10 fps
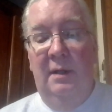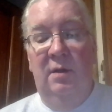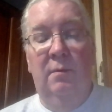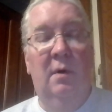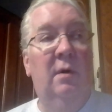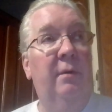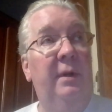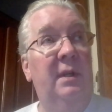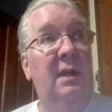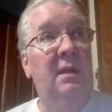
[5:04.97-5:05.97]
You will
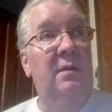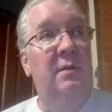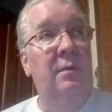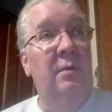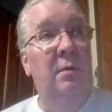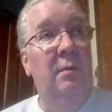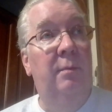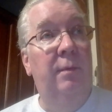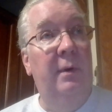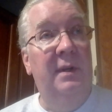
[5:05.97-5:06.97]
only need to
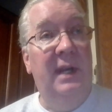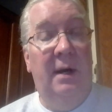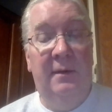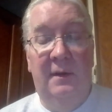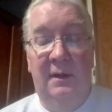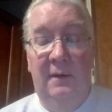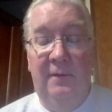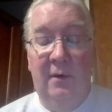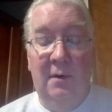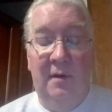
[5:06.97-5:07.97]
print out the
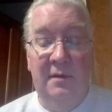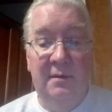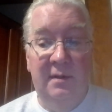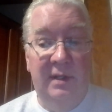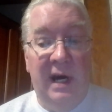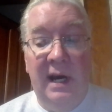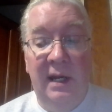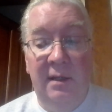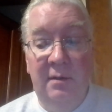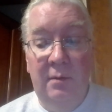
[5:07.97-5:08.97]
first
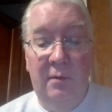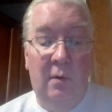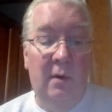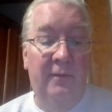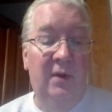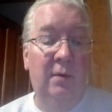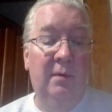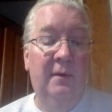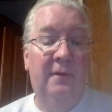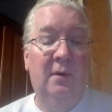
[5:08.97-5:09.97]
9 or
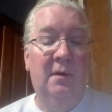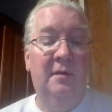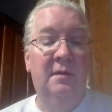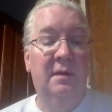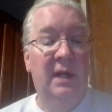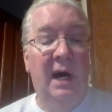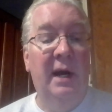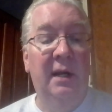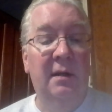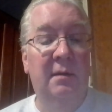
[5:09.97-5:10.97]
view the first
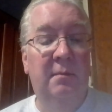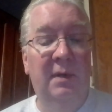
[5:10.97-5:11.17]
9,